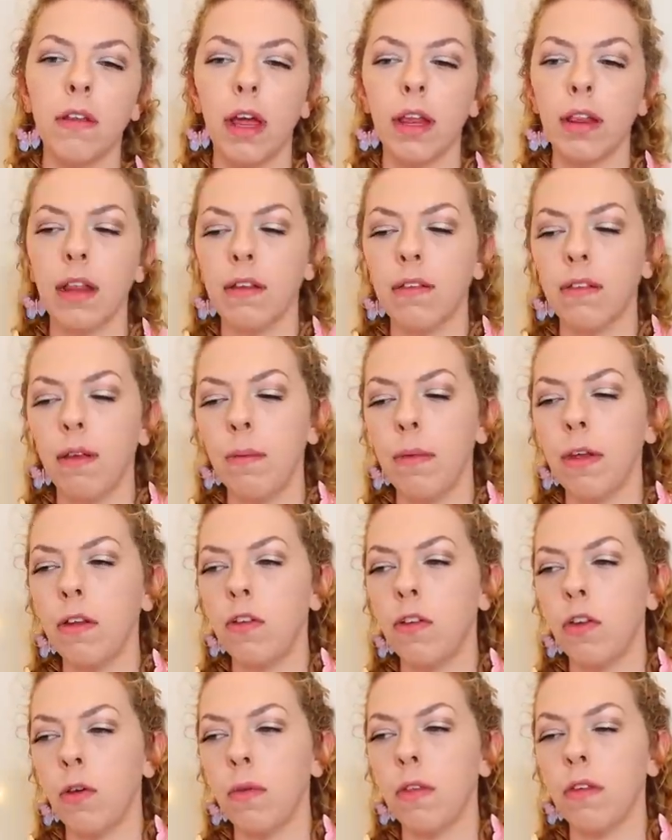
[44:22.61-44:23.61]
Like there's something
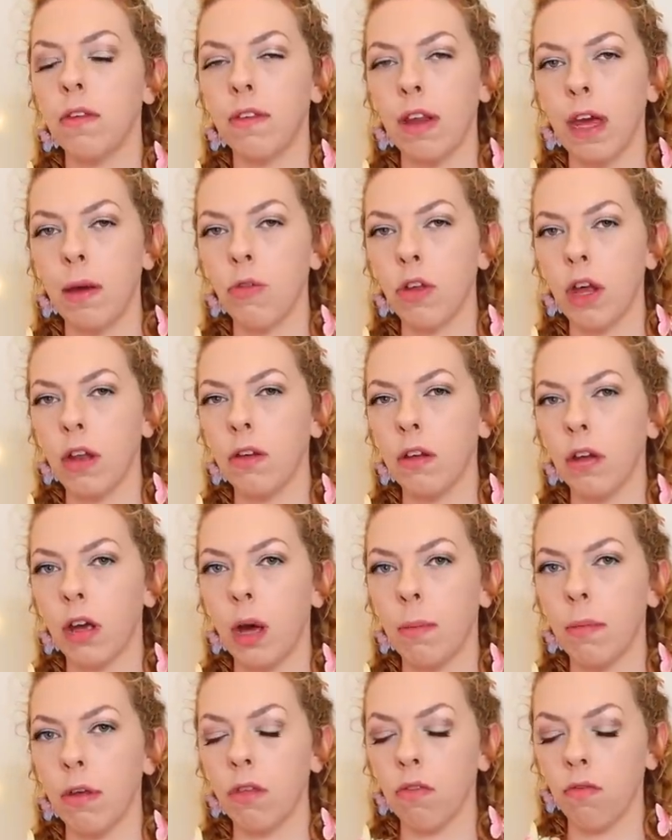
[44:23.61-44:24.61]
to do with the same gender
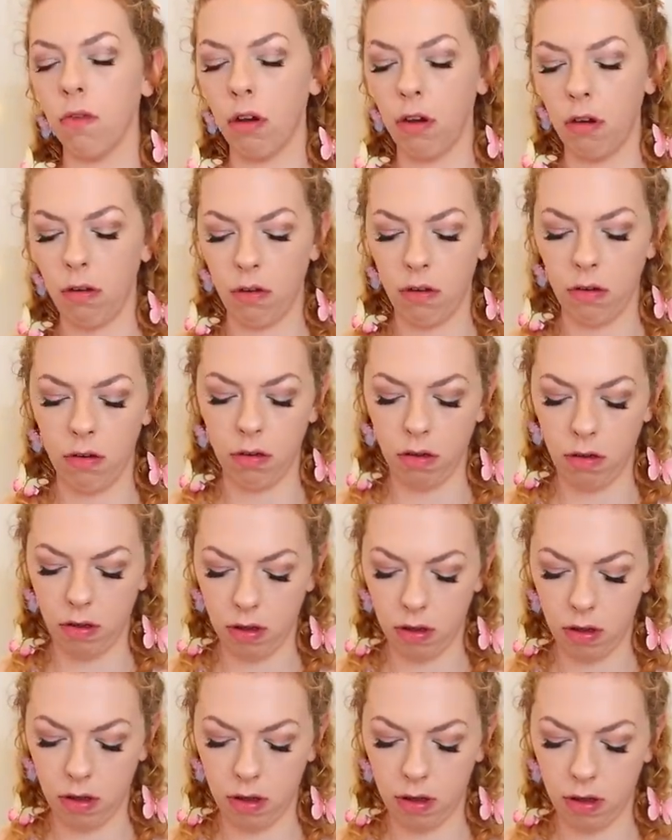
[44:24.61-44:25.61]
coming through.
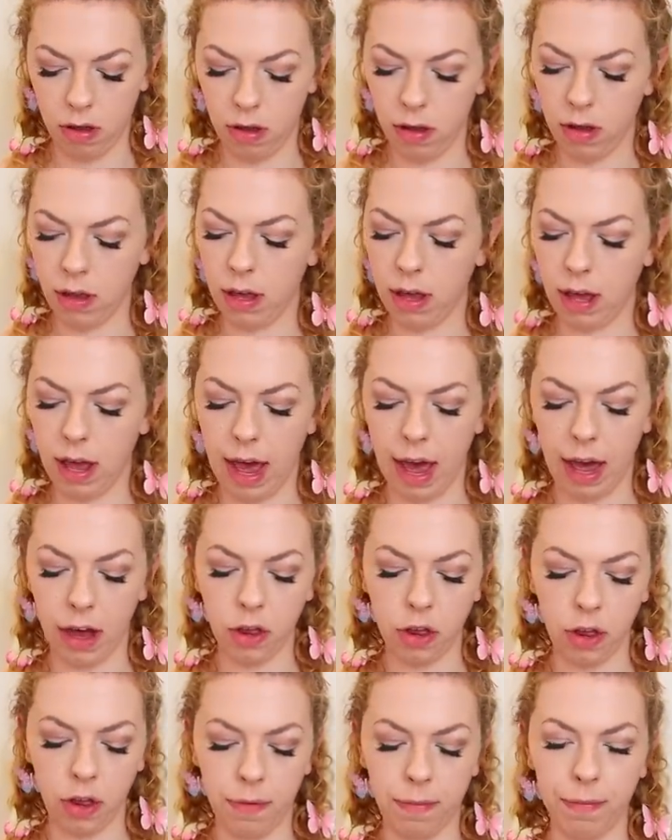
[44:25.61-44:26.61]

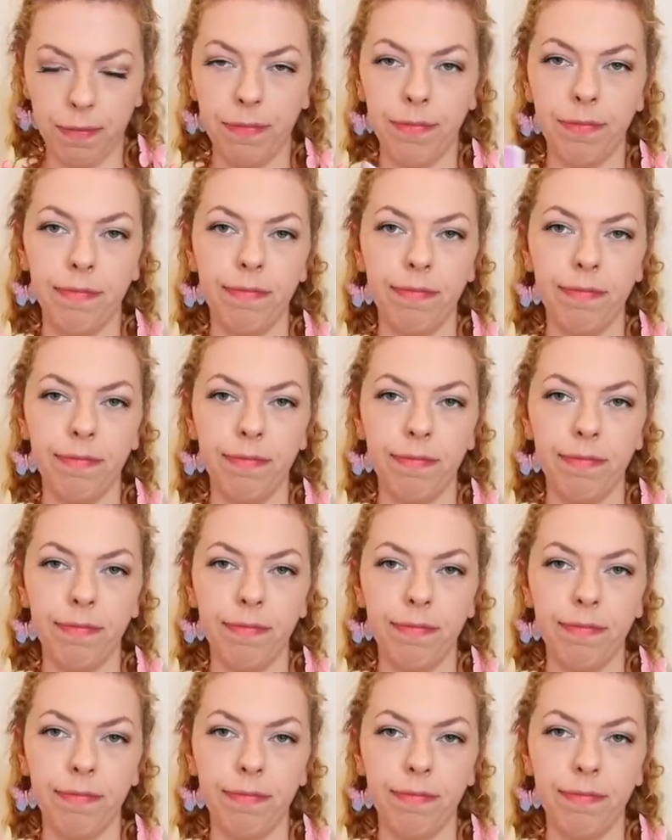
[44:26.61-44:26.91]
Action.